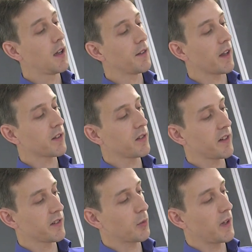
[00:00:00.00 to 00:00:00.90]
And that's
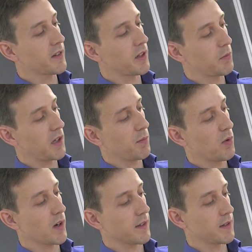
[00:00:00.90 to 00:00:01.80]
because there's always going to be a
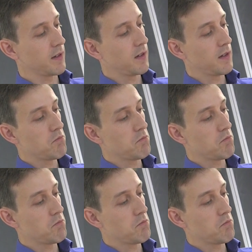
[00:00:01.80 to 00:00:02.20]
point